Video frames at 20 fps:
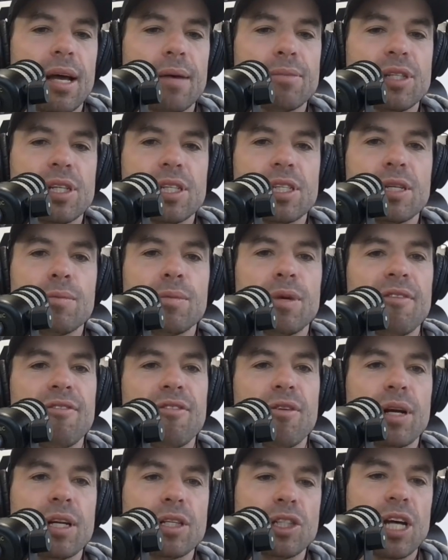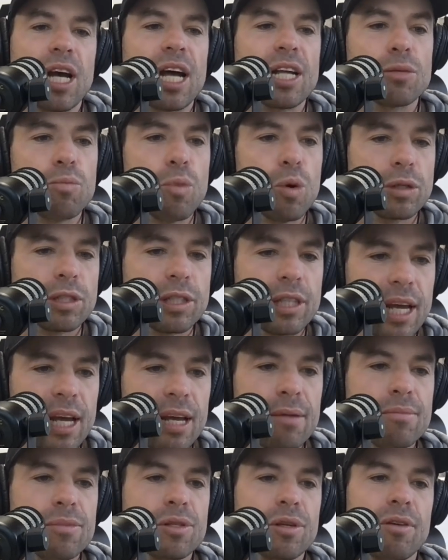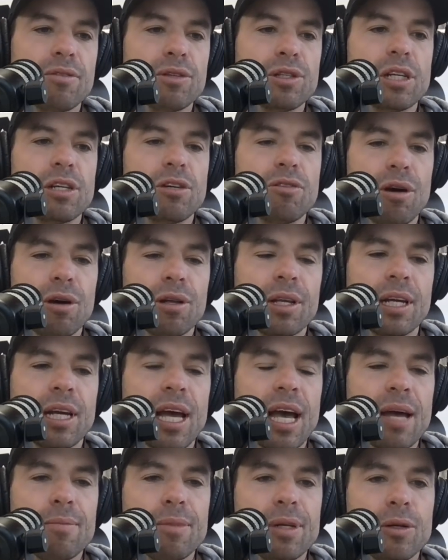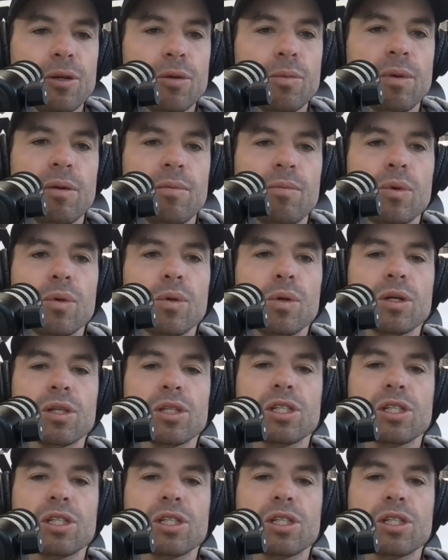system, give everyone a chance, more teams, obviously grow the game a little bit more.